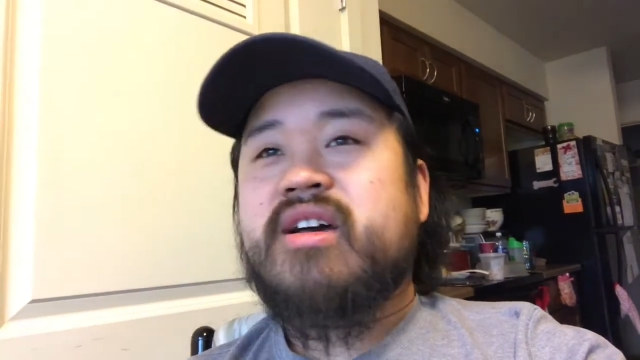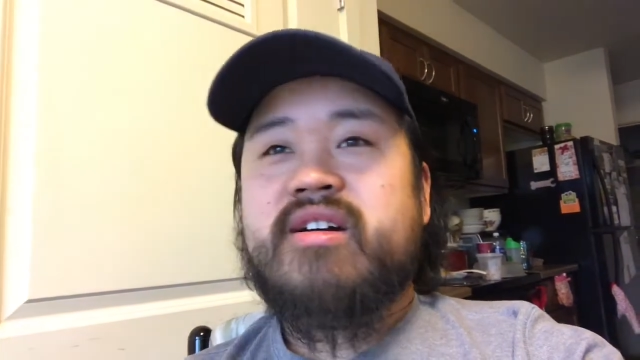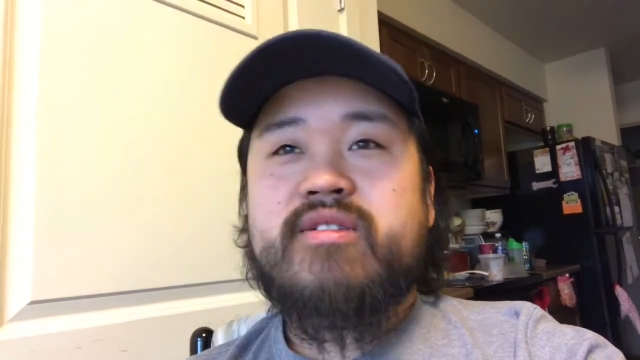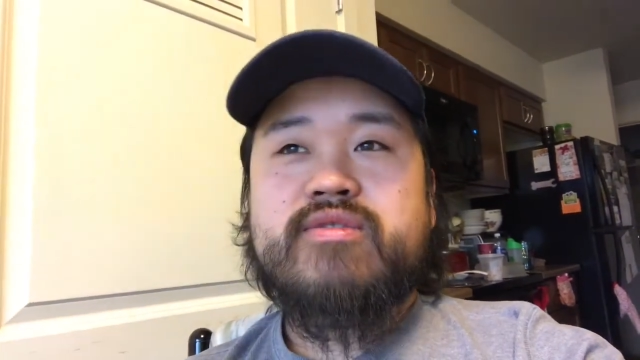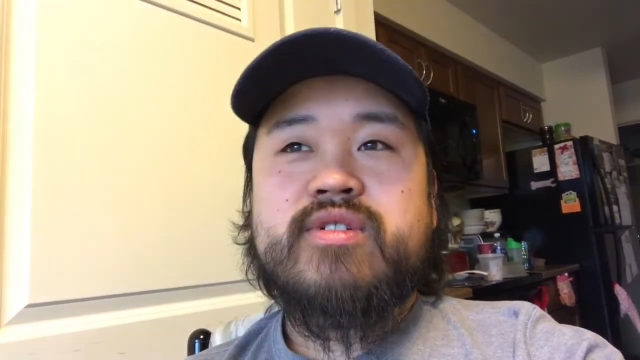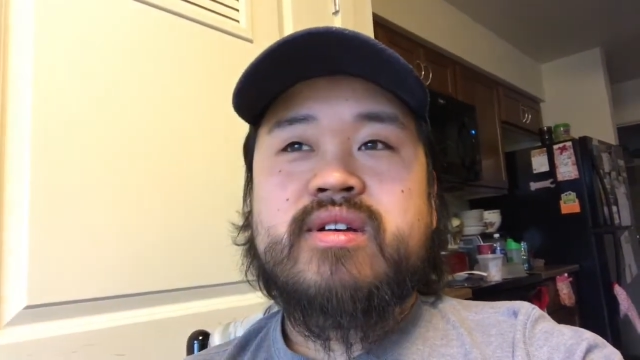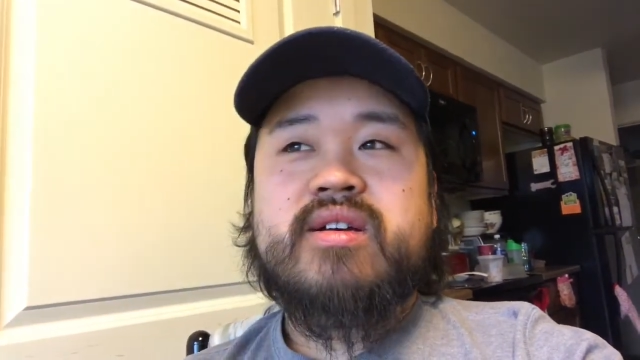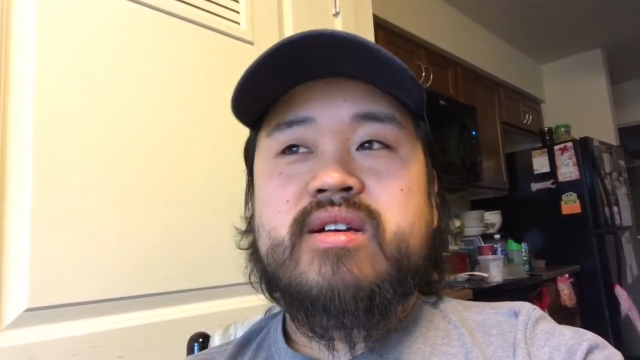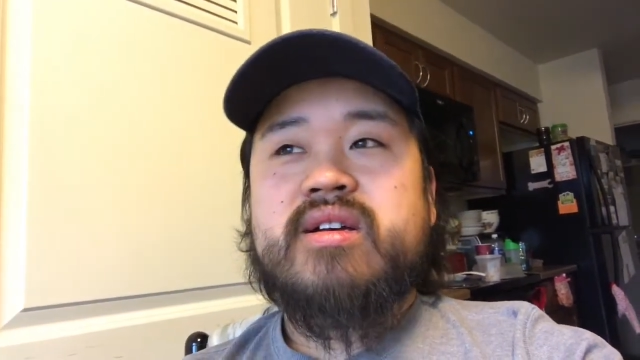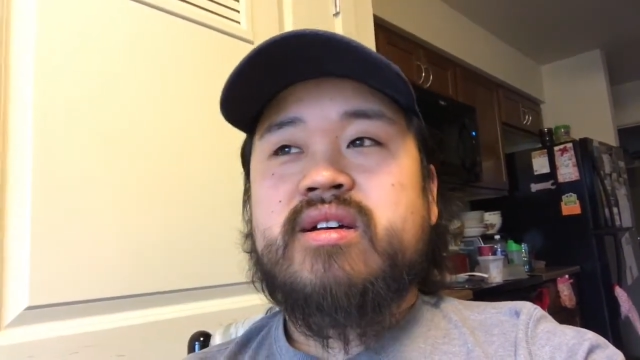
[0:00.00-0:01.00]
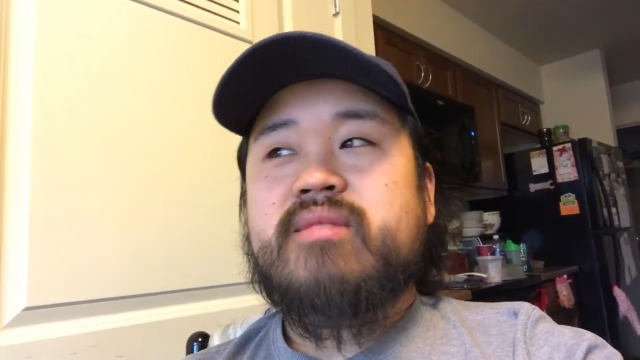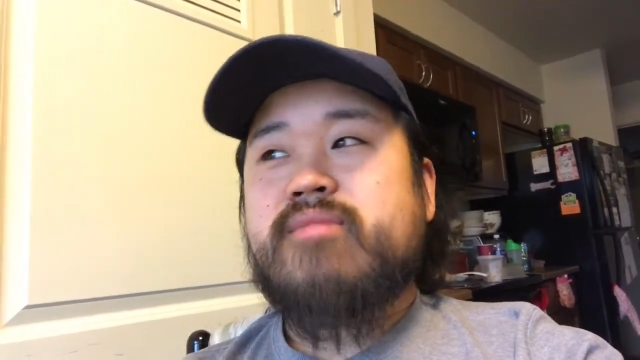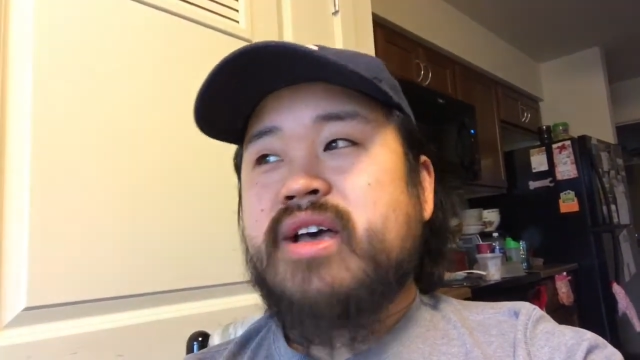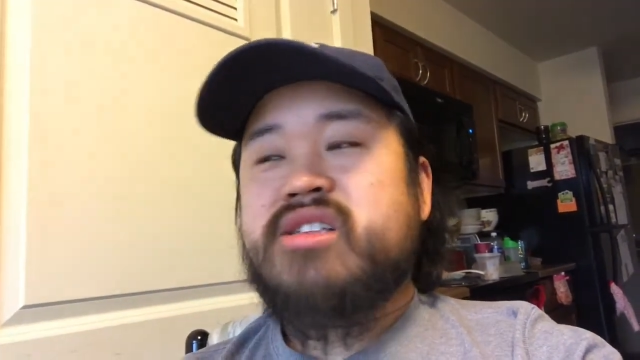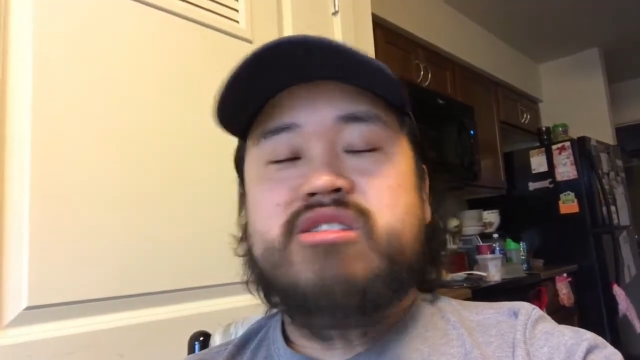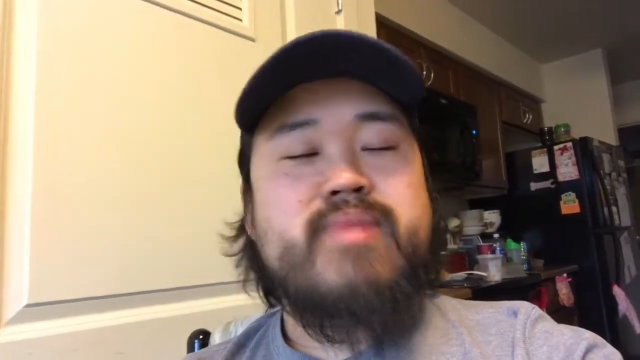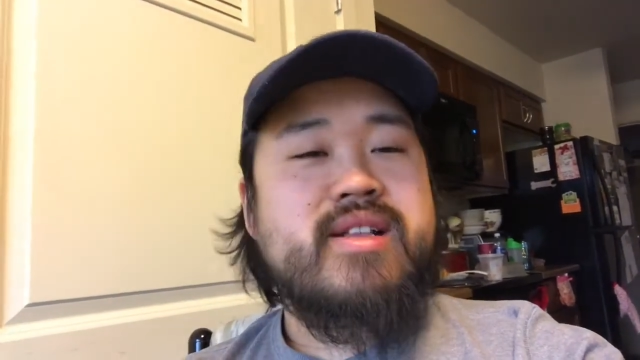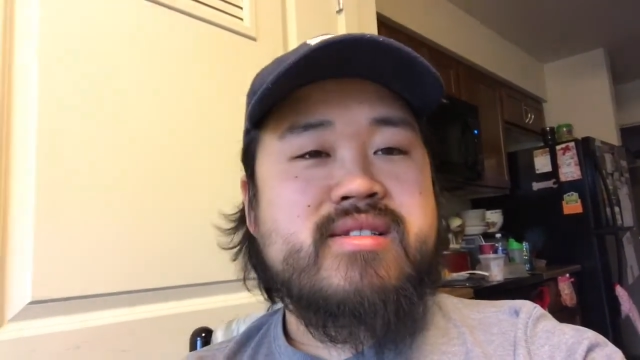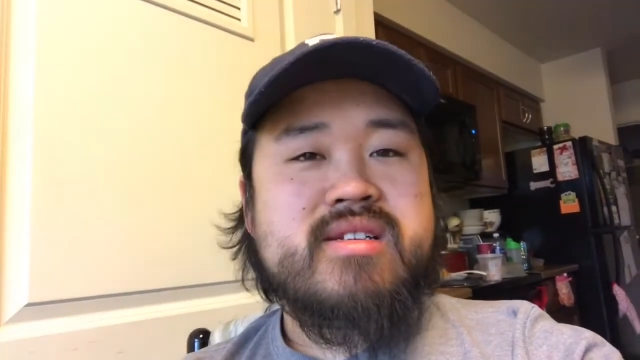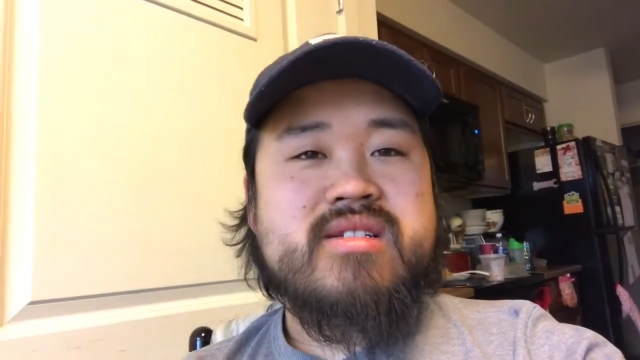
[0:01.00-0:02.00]
of my
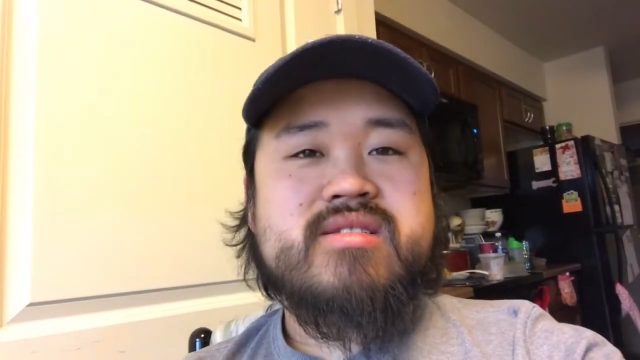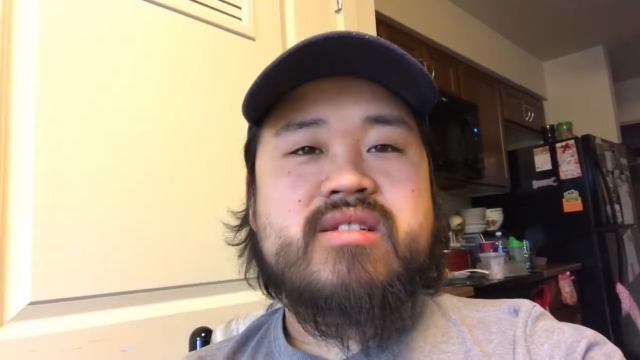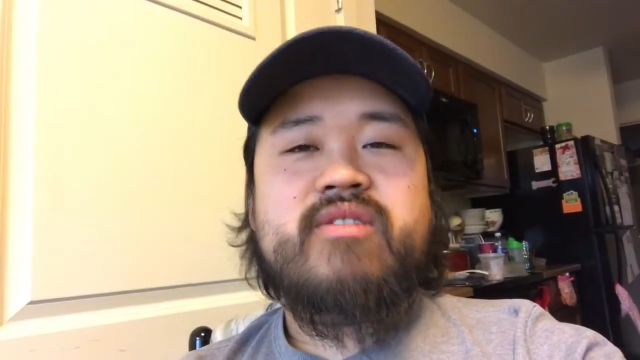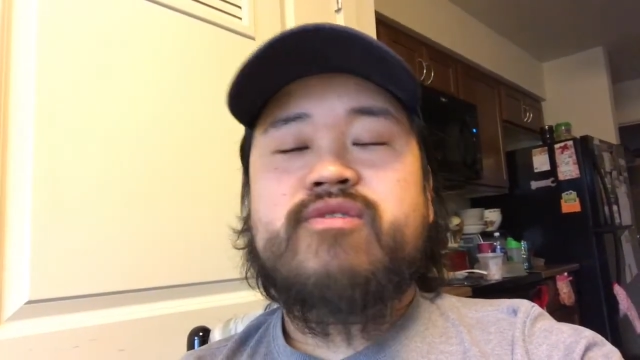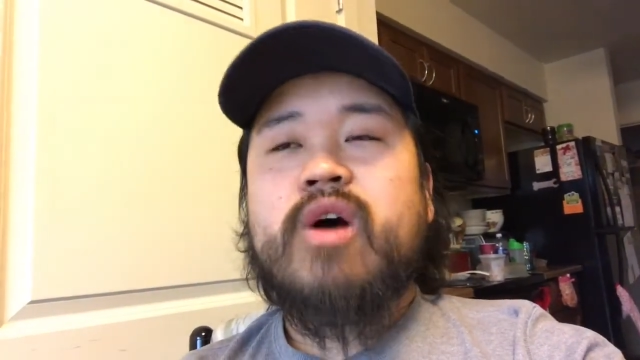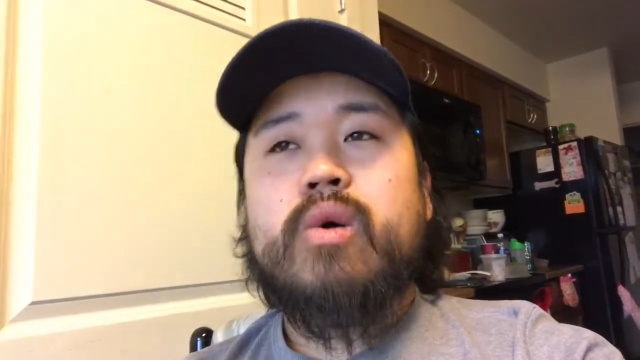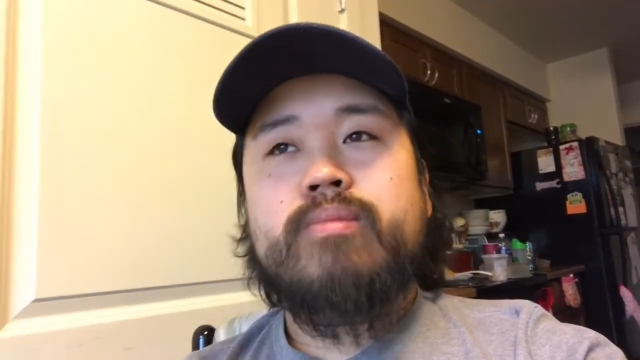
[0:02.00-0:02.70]
expenses, phone